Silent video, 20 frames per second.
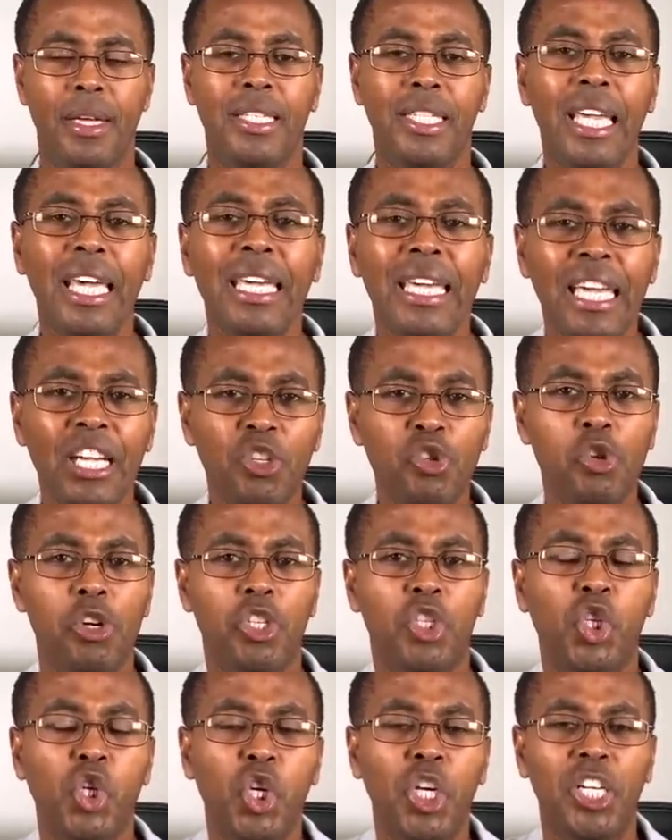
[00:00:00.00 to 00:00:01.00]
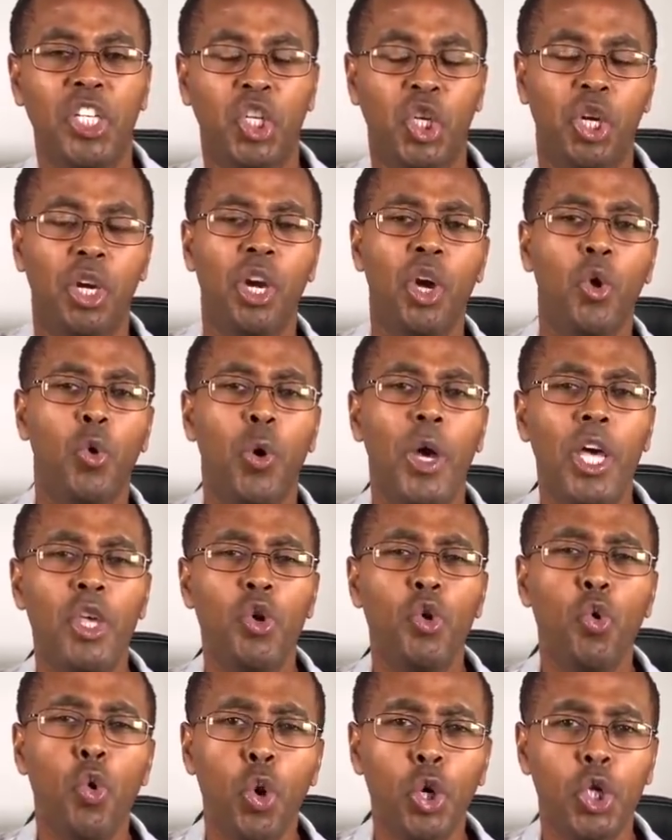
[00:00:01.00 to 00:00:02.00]
Take it to your church where
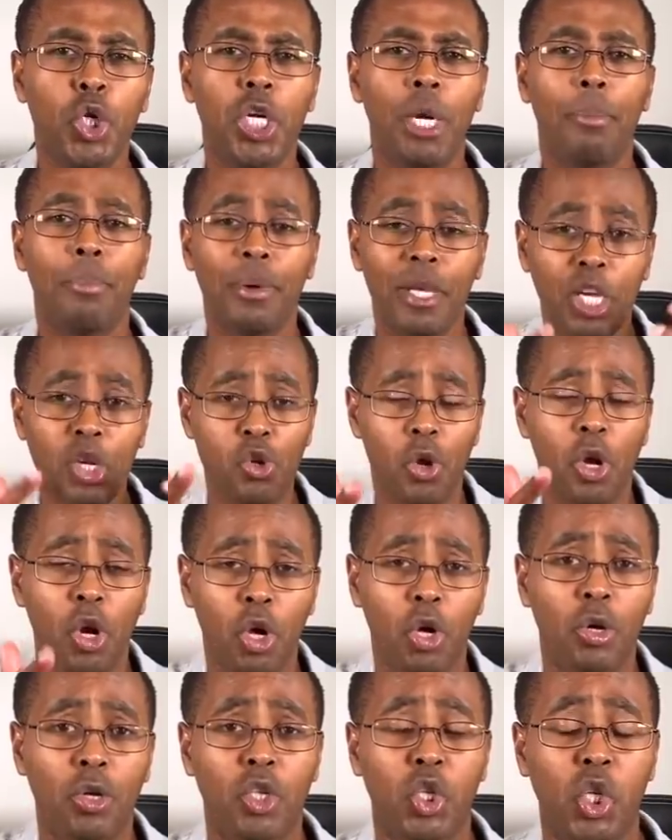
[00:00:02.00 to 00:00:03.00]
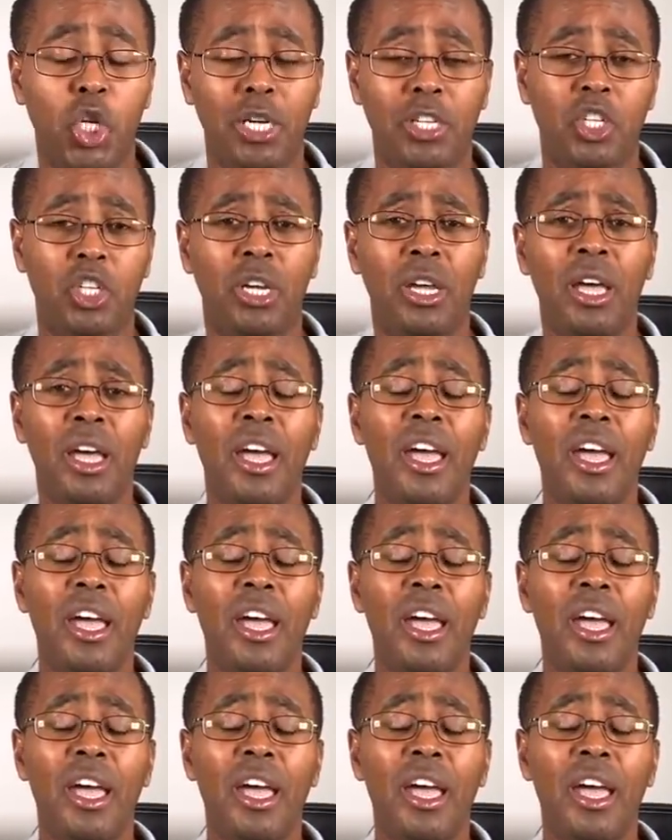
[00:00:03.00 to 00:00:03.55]
you worship in your local church